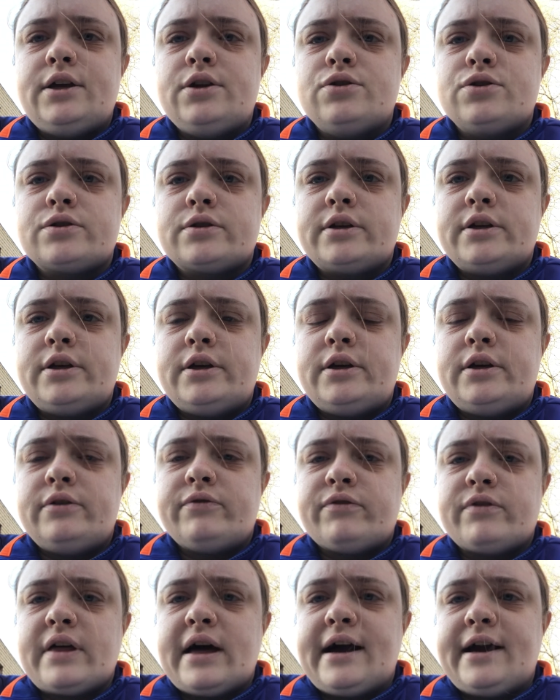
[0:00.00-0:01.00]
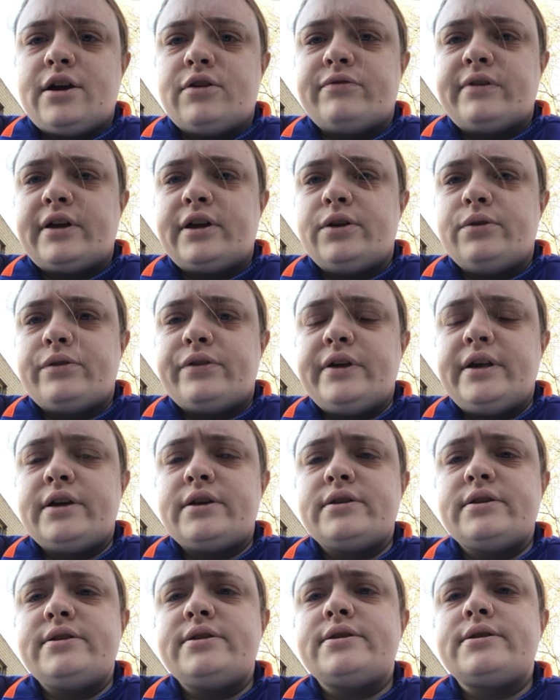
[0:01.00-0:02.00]
usually for the higher value
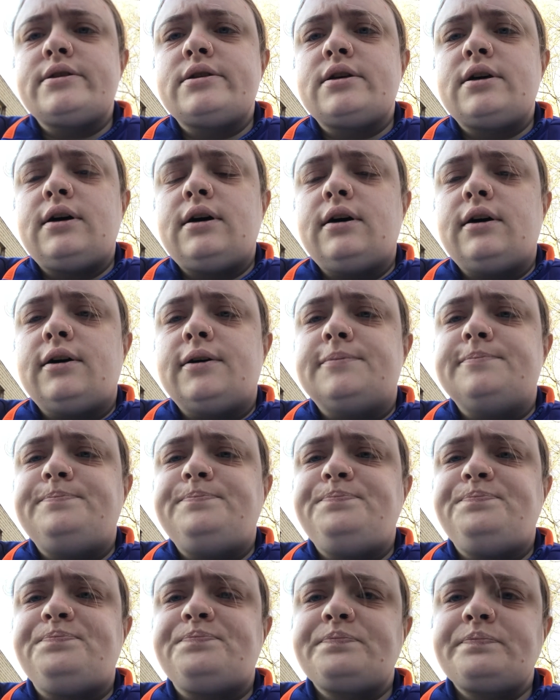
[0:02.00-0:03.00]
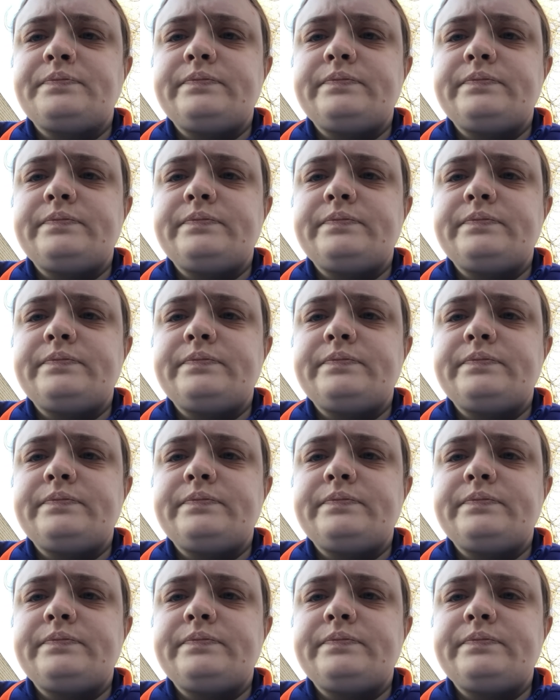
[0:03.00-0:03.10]
things. Um,